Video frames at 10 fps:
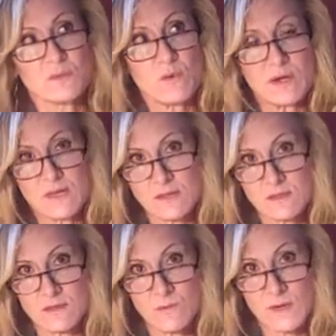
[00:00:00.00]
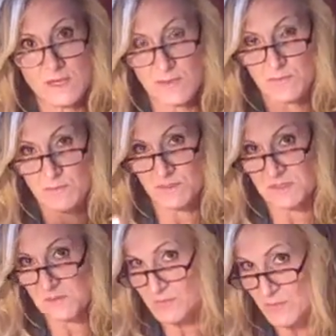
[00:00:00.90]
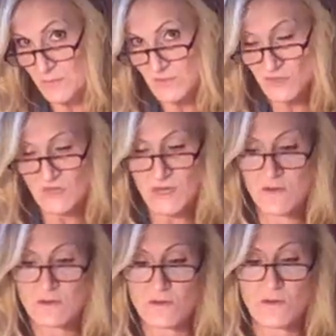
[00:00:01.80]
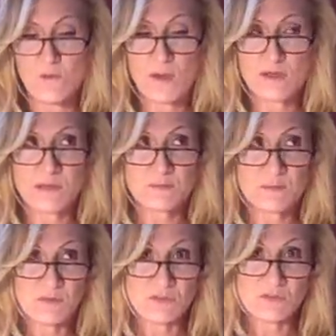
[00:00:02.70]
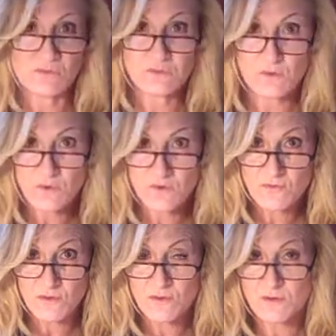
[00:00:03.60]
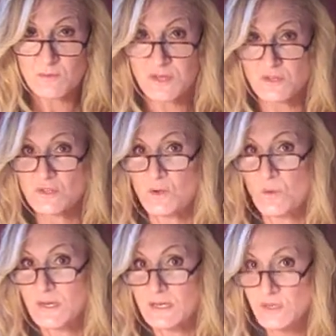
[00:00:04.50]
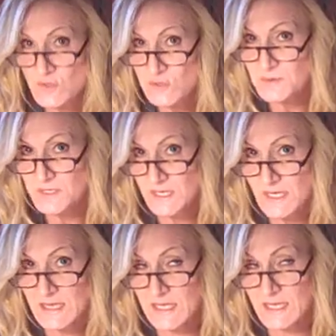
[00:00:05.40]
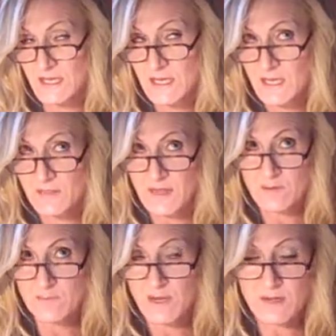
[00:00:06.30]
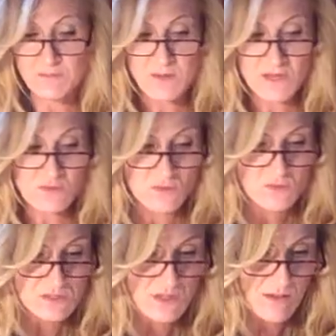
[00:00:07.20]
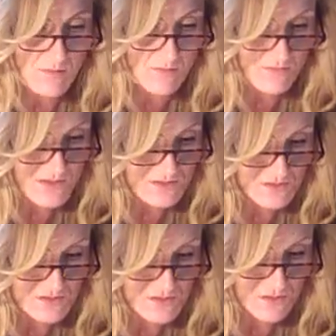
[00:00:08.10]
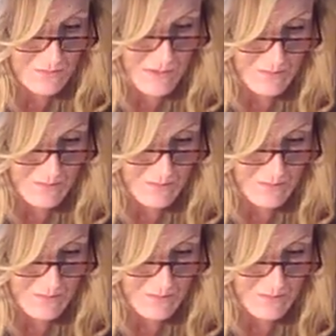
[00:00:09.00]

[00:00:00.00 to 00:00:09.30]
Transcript: it. So you want to keep the person's blood pressure down. You don't want them to be too fluid overloaded, because you don't want to contribute to anything that might make those vessels